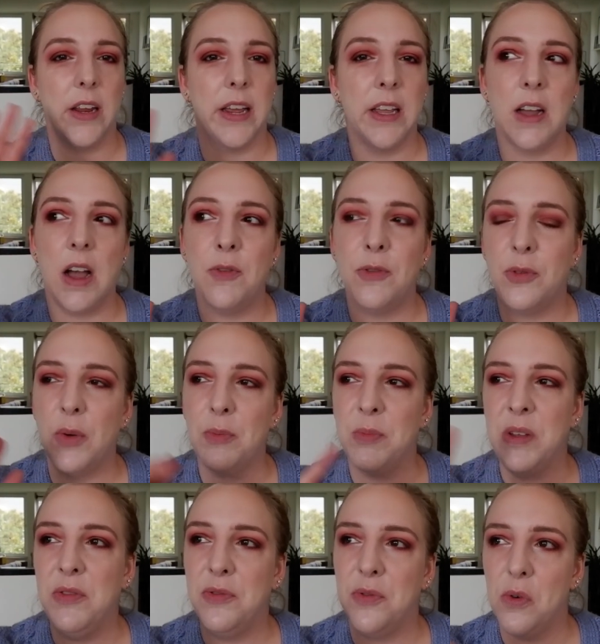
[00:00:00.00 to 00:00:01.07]
Like uh,
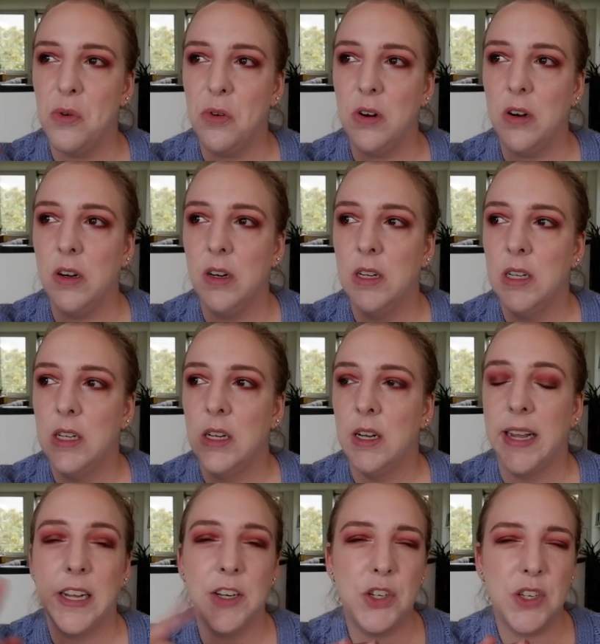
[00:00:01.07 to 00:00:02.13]
before,
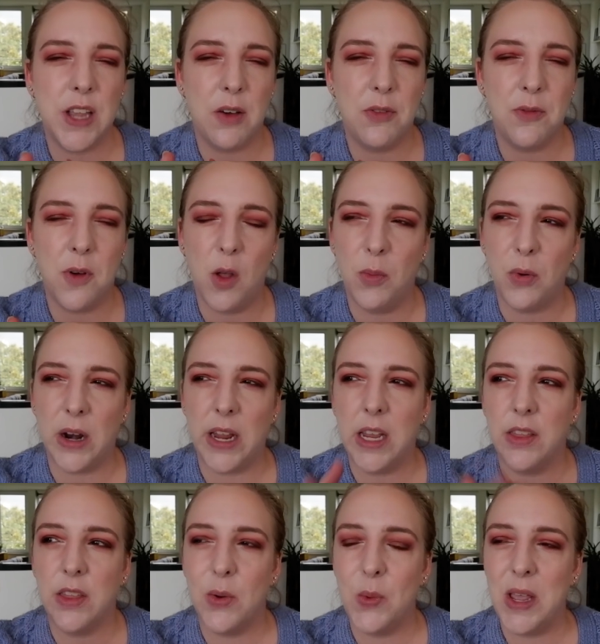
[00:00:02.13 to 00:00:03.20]
like I just have fall break
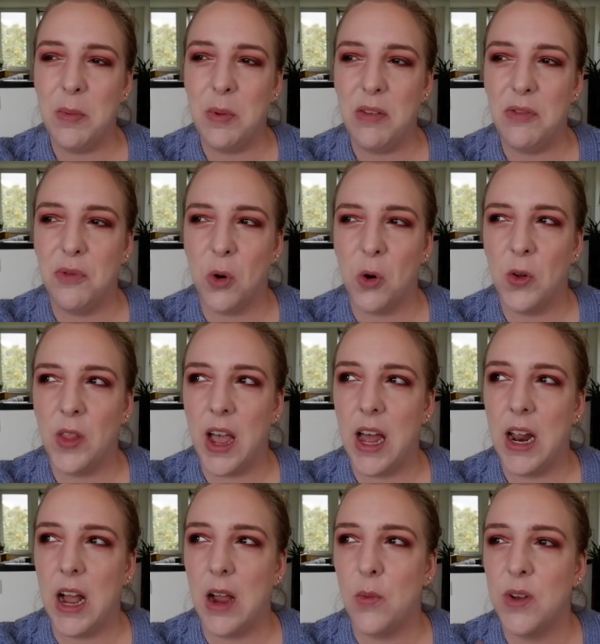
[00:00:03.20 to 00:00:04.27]
and the week before
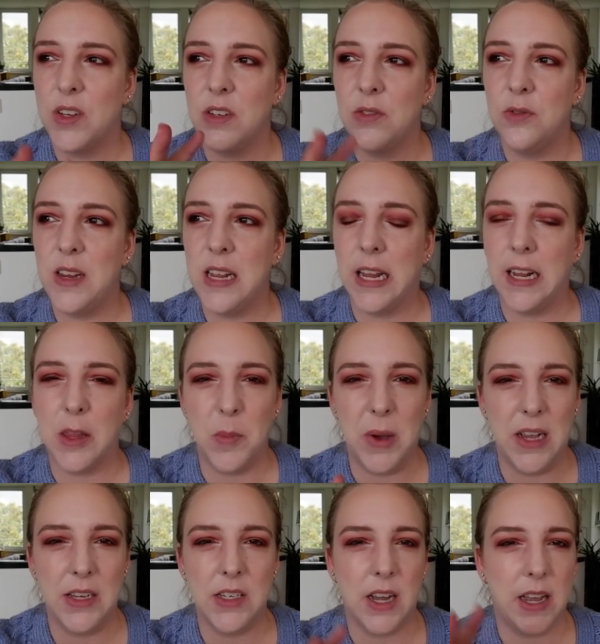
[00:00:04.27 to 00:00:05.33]
that, I wasn't feeling the
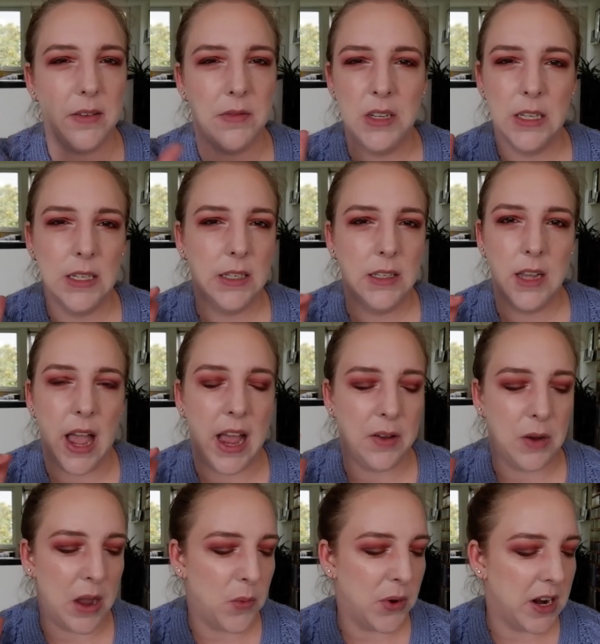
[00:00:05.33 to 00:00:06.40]
best. I
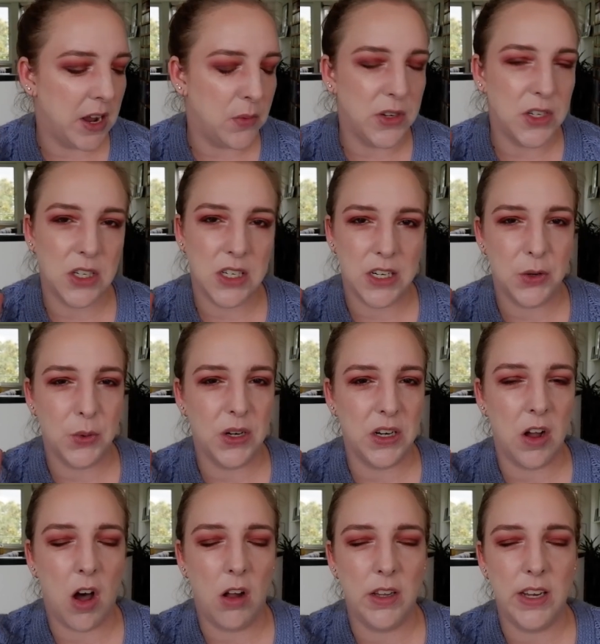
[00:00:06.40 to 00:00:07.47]
had, I went out to dinner with
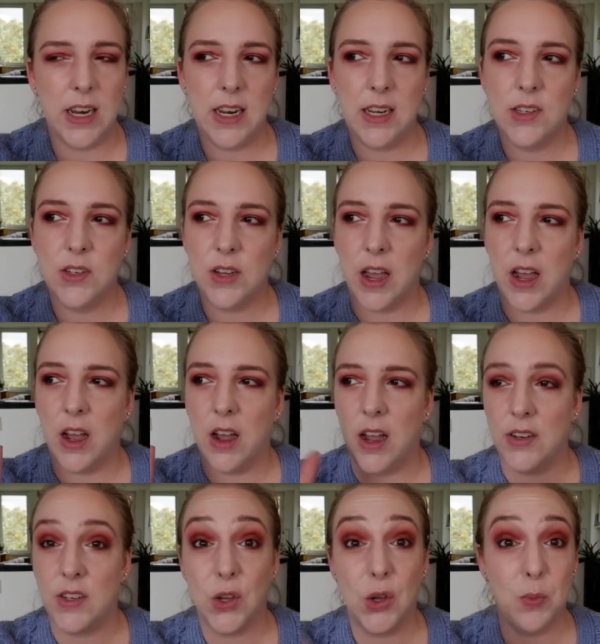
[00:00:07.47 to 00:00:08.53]
colleagues uh,
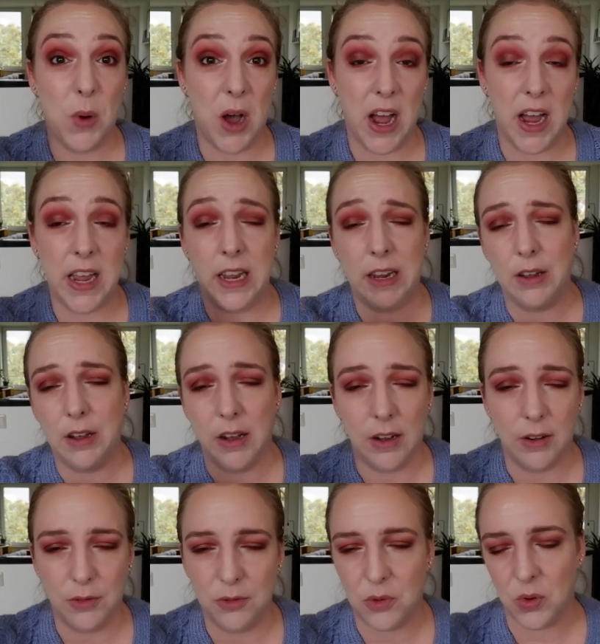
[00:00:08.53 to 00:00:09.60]
as a goodbye
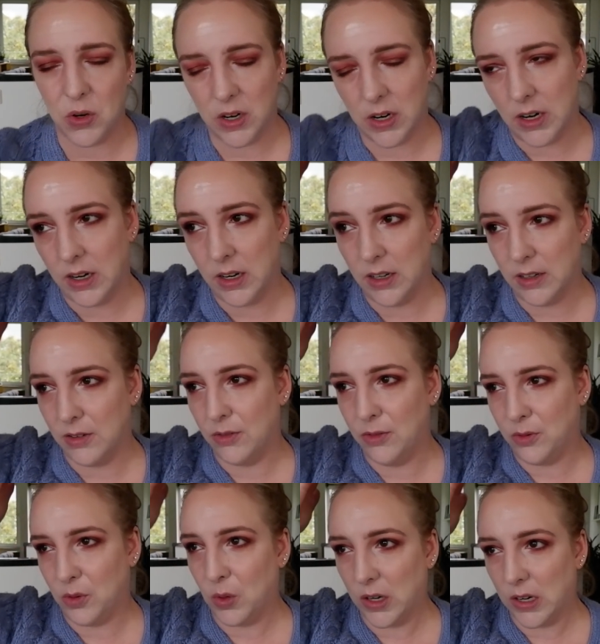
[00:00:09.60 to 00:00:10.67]
uh, for uh,
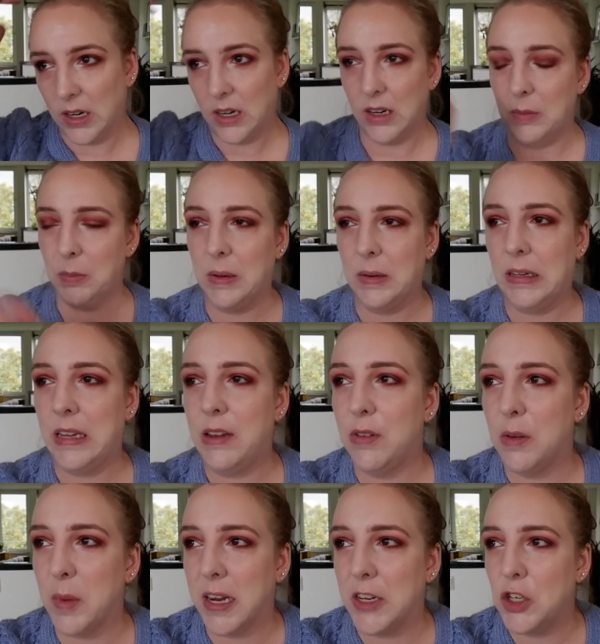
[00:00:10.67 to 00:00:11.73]
for uh,
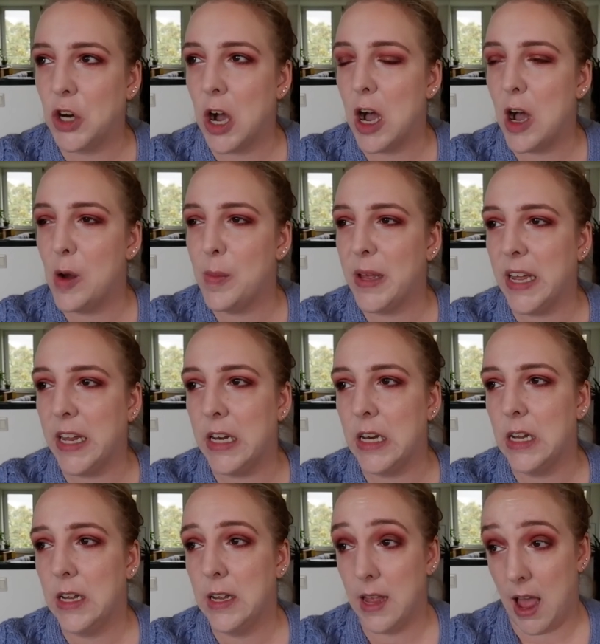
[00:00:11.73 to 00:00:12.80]
leaving my job, and
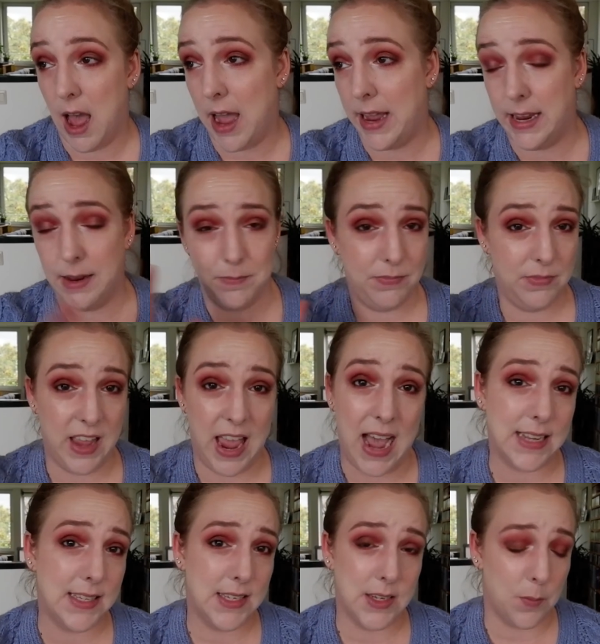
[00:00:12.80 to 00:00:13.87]
I
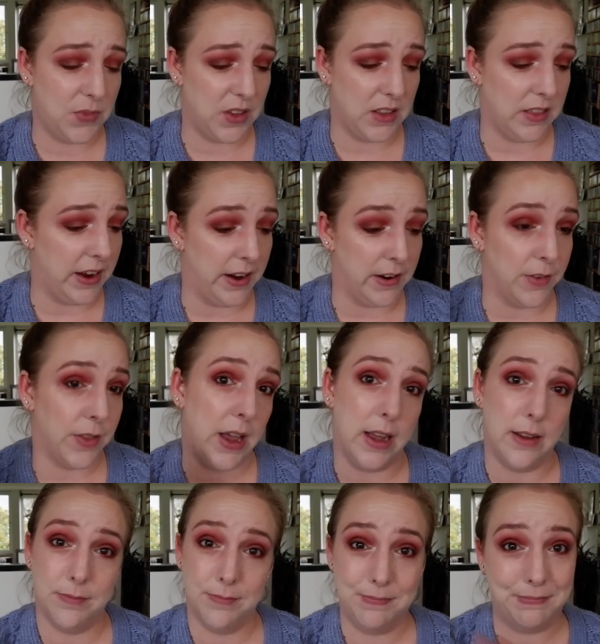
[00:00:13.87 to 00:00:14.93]
had something there
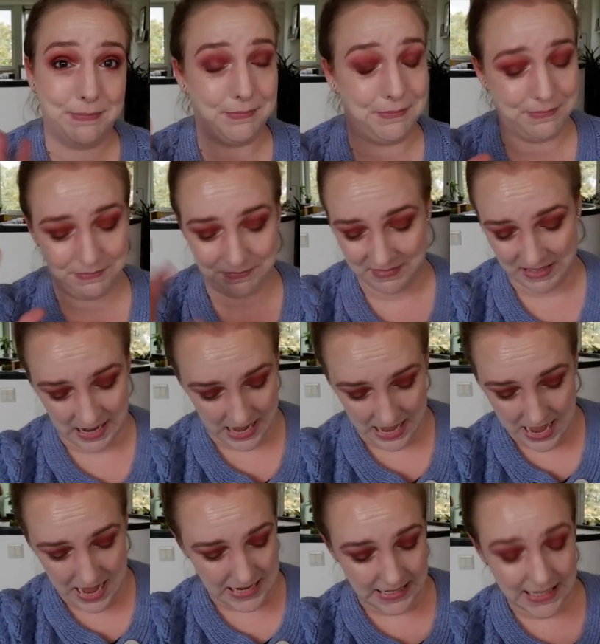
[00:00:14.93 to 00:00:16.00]
that
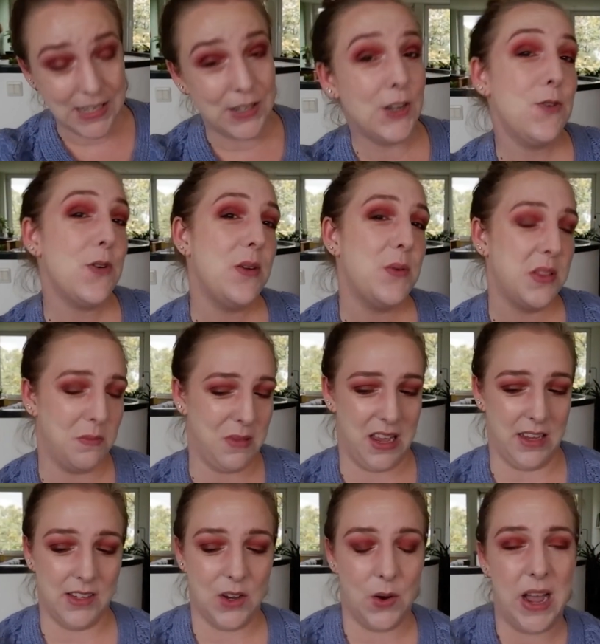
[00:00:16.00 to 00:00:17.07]
didn't agree with
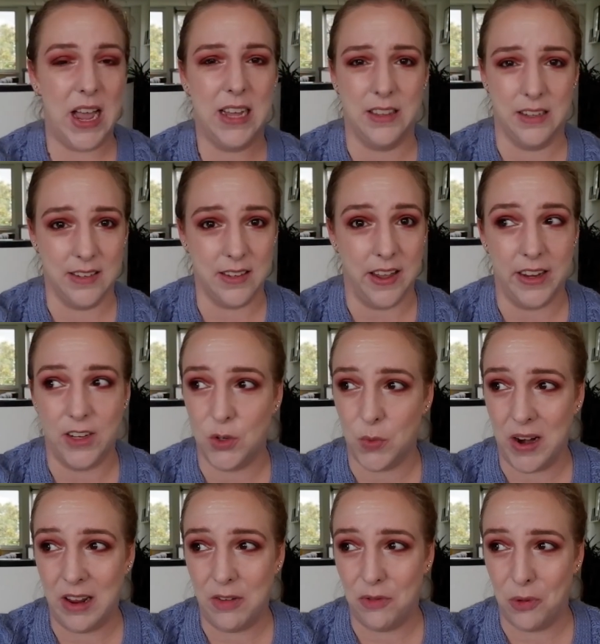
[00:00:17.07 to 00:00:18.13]
me. So I had this like
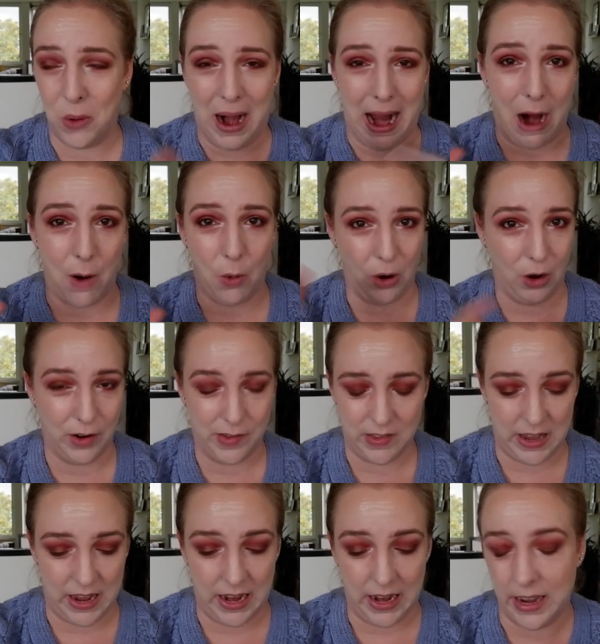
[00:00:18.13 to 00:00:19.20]
24 hour
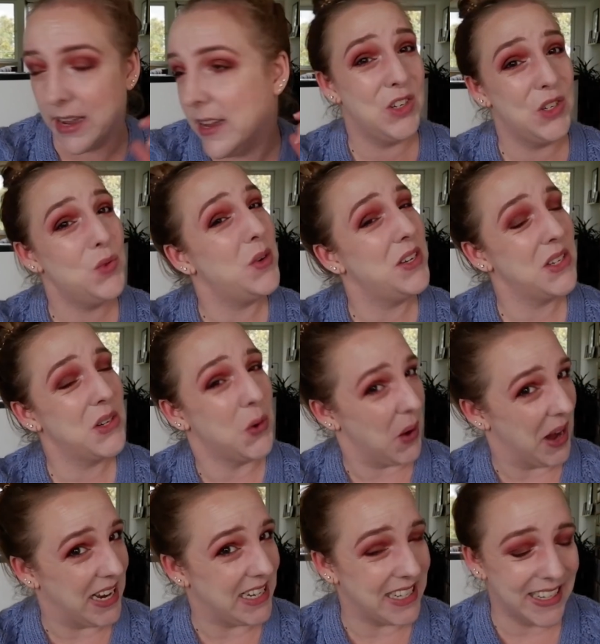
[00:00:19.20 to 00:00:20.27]
thing. It just wasn't
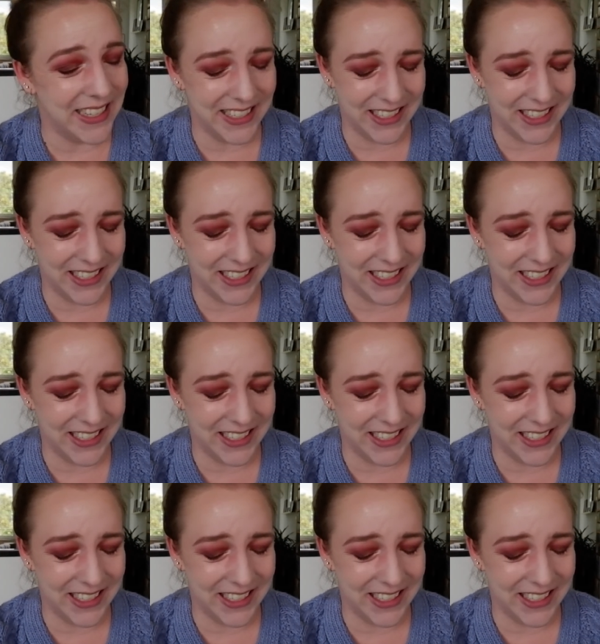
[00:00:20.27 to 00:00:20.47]
great.